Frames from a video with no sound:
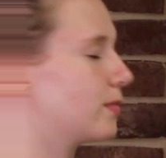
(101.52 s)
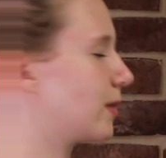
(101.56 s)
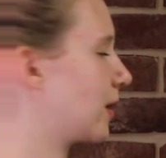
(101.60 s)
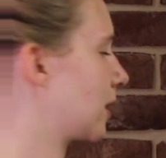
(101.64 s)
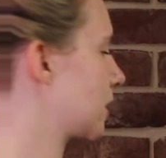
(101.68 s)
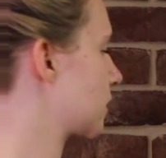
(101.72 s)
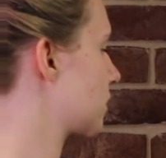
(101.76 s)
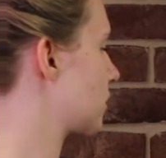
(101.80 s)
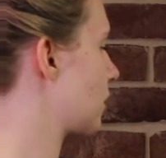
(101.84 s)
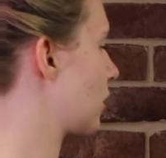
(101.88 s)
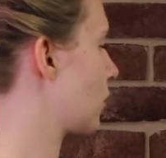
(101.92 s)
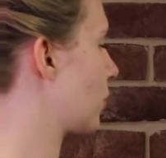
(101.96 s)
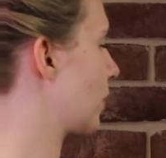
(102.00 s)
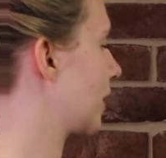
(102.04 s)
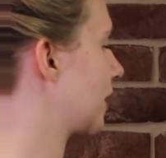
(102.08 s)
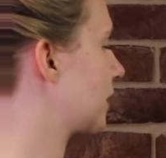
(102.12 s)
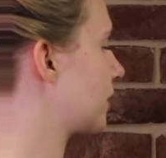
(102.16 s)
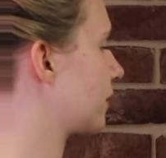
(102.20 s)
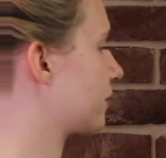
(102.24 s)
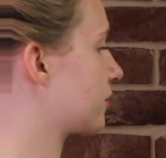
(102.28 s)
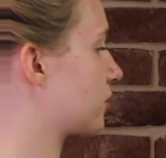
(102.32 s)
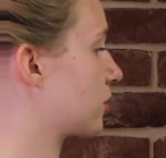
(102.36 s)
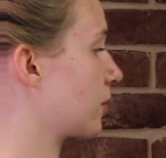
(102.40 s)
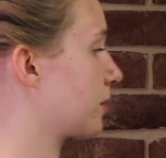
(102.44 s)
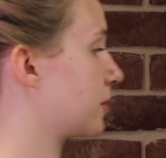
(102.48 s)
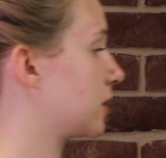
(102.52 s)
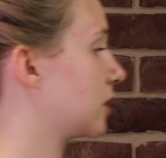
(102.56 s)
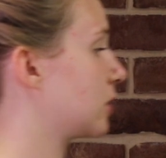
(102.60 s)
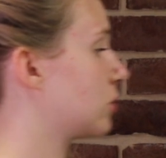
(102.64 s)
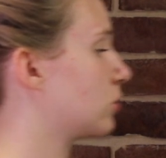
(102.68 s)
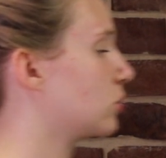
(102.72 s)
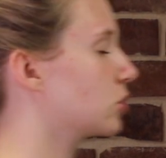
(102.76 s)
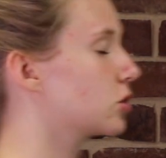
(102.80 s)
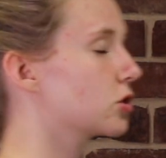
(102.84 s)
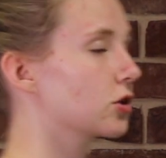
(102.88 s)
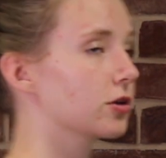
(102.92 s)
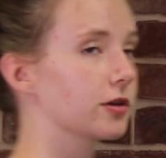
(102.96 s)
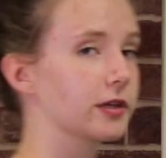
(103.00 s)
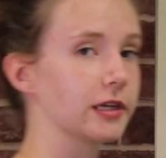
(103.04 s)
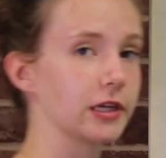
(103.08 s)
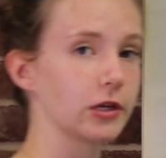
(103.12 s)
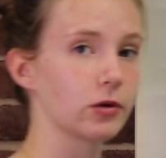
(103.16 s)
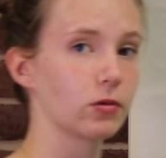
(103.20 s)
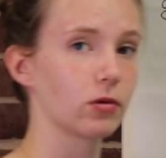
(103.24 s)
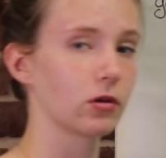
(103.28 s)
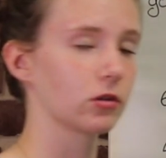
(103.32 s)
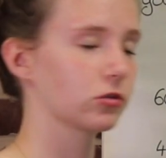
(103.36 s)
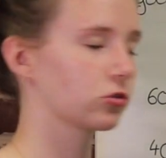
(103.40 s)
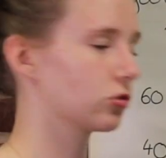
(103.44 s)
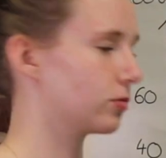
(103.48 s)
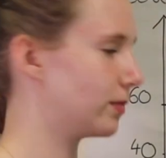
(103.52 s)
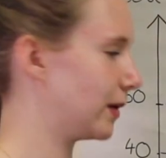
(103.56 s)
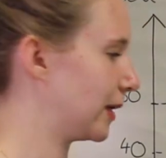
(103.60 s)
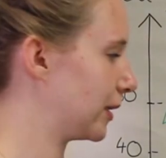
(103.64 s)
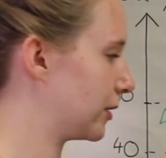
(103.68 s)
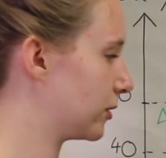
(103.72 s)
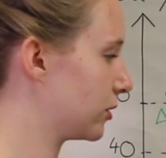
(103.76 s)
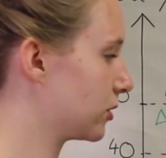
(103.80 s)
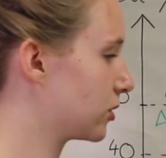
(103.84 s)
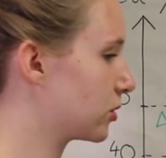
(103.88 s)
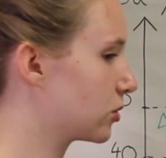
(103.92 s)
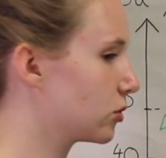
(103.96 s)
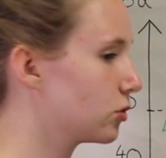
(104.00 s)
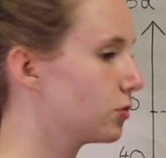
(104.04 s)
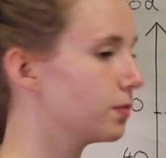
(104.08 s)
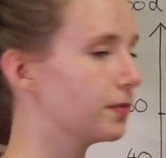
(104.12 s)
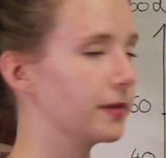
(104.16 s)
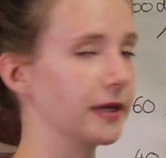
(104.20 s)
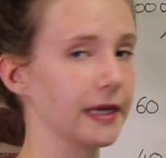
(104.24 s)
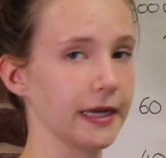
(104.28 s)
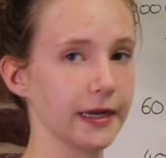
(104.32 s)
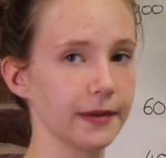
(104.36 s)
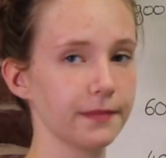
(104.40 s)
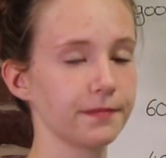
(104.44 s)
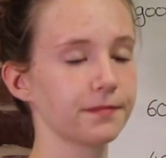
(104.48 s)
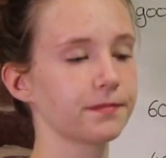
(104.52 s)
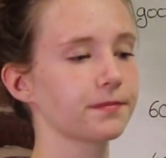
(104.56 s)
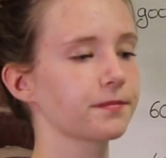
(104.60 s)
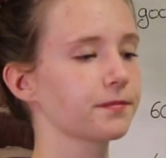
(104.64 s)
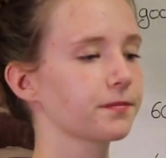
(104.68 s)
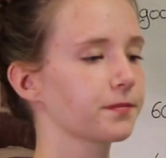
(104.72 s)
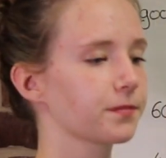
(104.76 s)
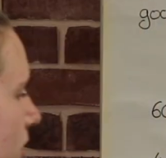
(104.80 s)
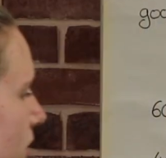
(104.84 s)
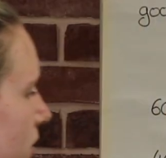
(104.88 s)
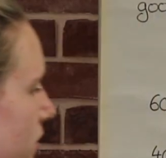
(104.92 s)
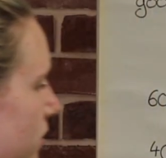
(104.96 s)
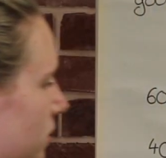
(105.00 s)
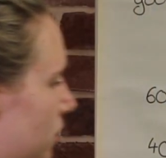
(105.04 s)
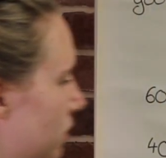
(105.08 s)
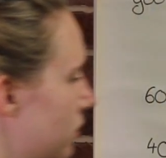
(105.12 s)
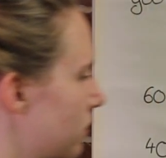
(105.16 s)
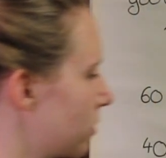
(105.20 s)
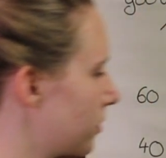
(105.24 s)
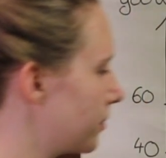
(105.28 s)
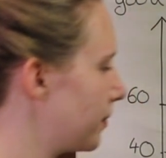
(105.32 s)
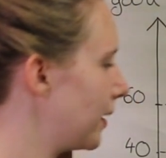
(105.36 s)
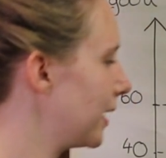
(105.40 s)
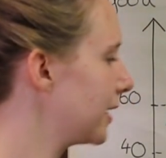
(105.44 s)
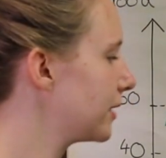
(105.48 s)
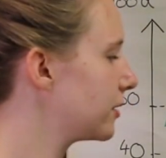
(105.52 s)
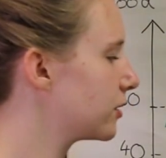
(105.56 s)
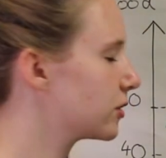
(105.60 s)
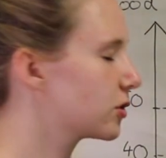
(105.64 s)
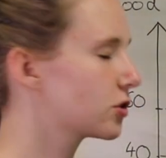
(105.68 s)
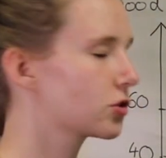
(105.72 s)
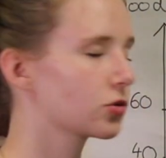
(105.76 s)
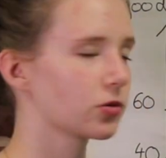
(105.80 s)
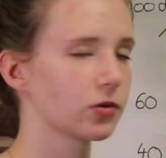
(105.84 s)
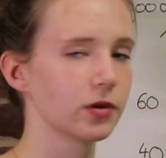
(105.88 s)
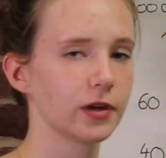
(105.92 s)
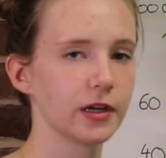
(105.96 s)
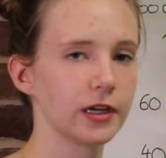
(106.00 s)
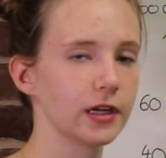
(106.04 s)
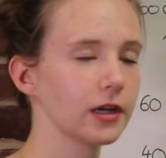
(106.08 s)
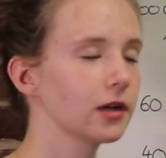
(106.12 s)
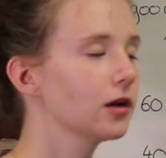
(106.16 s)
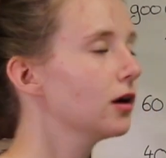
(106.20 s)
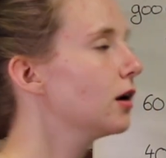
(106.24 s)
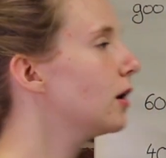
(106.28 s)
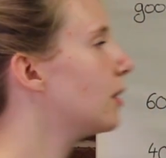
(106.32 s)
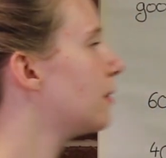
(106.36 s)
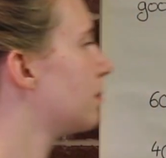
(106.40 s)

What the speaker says: marginal rate of substitution equal to minus 2 mean? So the minus 2 here